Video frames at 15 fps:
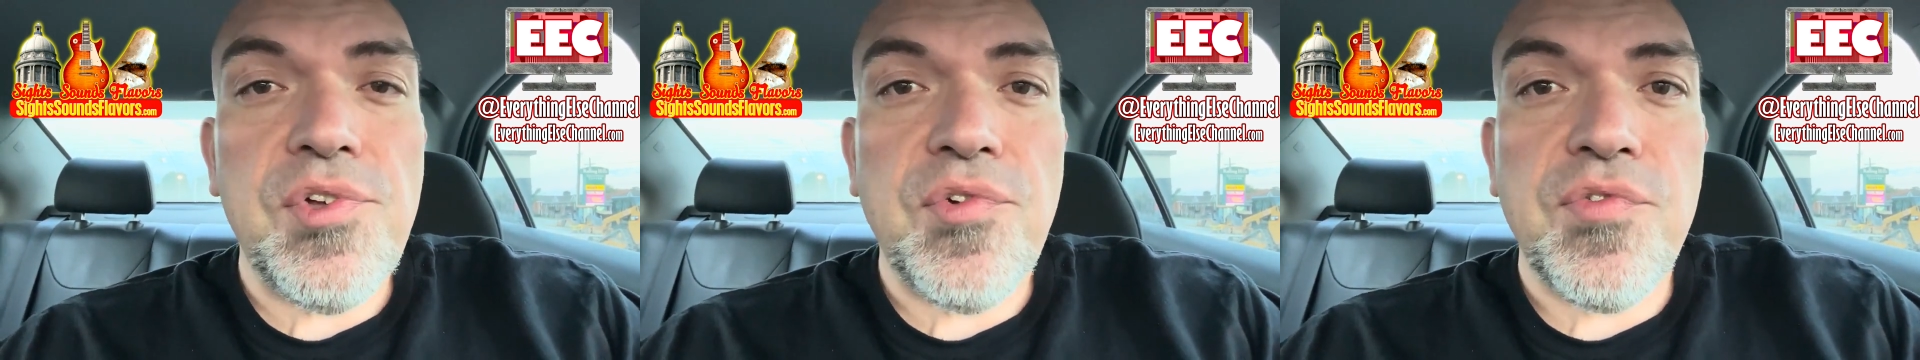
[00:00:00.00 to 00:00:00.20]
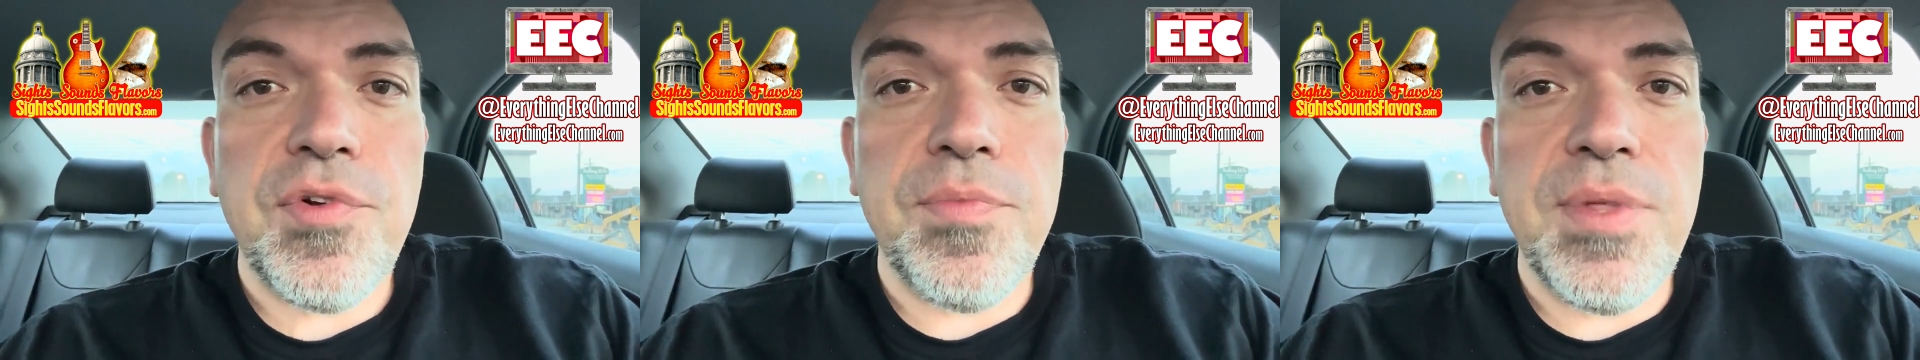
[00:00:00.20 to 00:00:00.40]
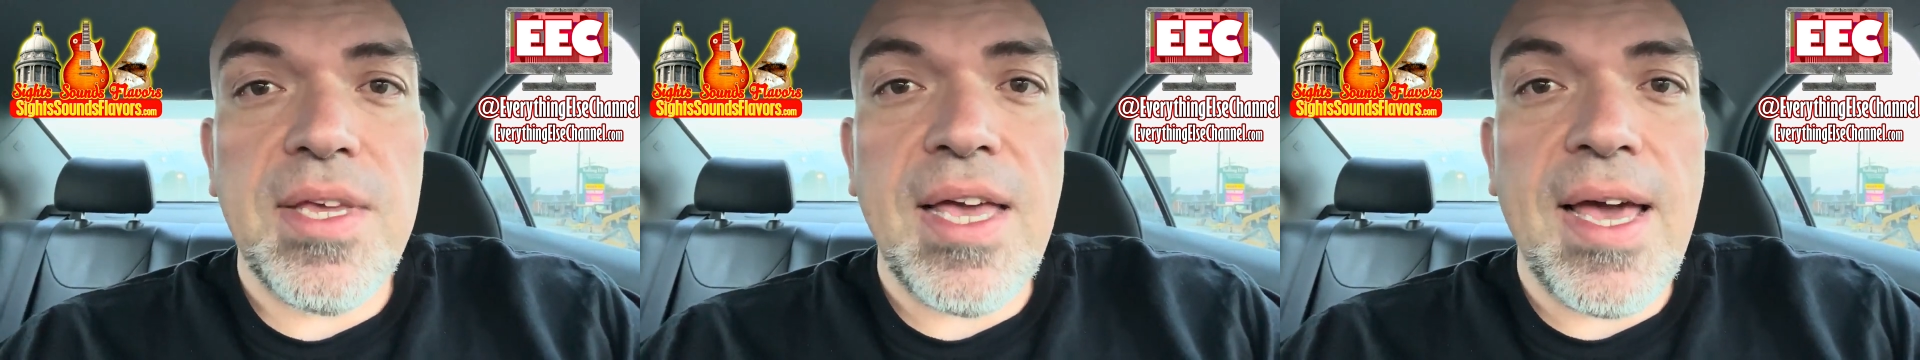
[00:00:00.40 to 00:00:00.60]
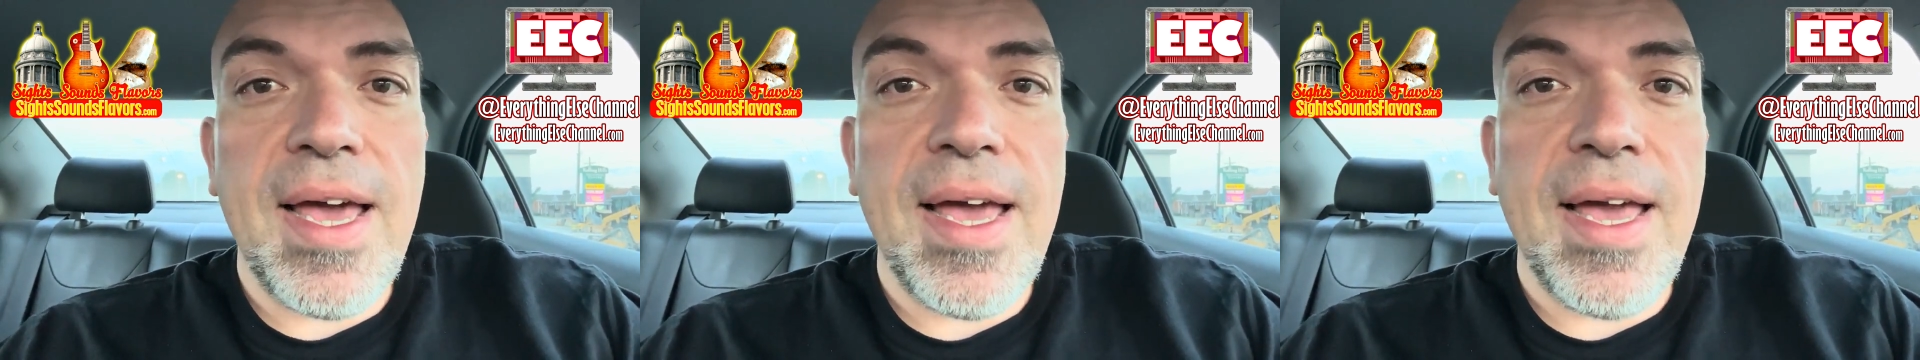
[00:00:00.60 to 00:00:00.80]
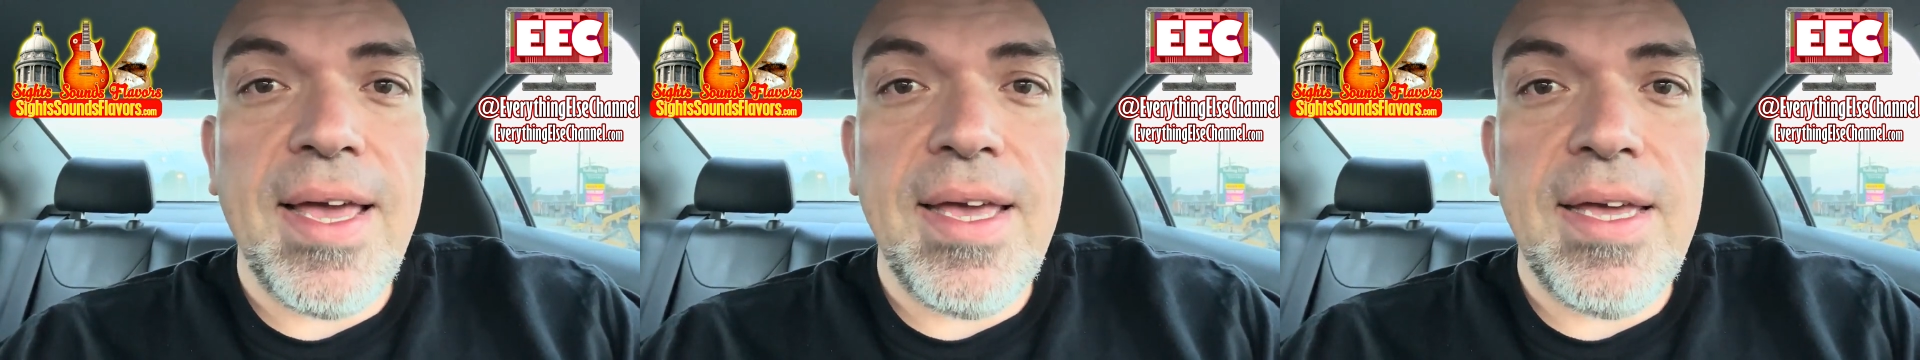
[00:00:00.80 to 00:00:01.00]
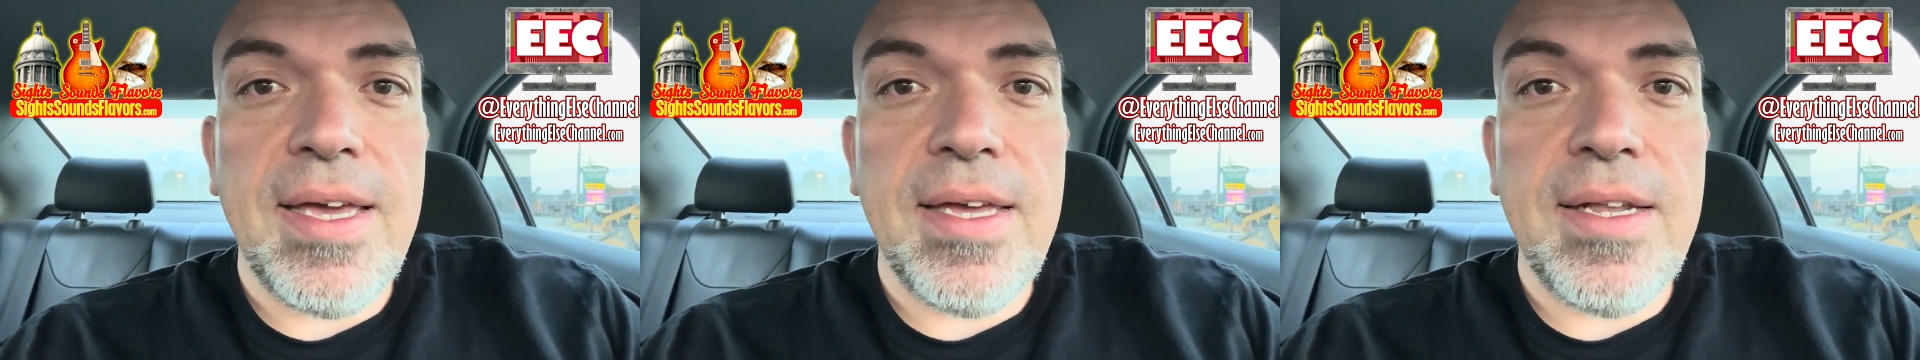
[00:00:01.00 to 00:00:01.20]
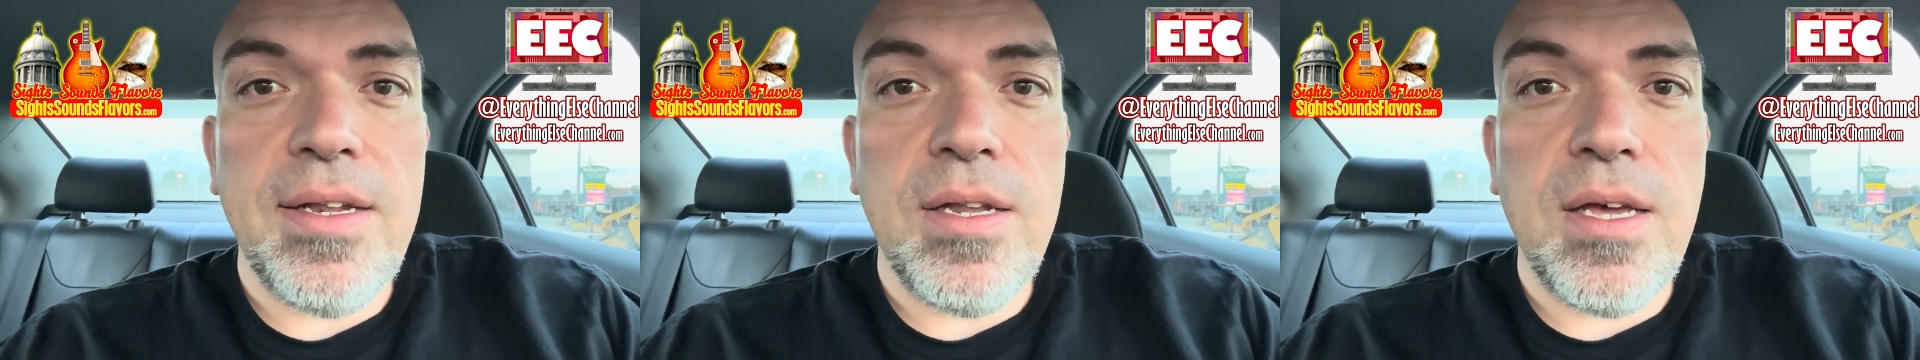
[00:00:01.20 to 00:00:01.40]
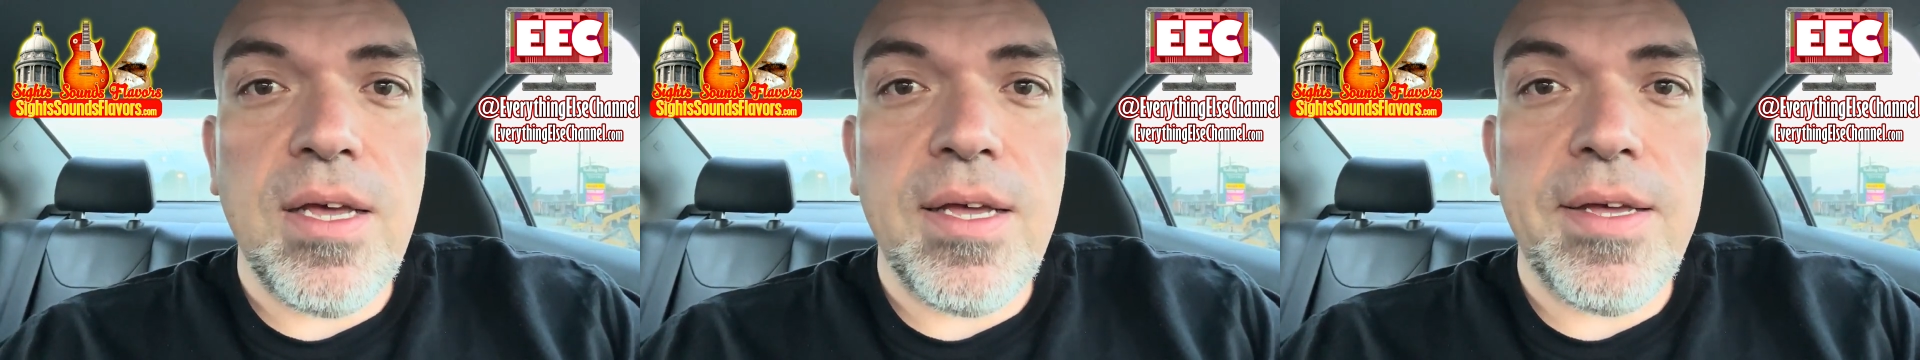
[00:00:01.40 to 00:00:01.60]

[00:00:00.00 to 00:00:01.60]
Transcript: from the guy in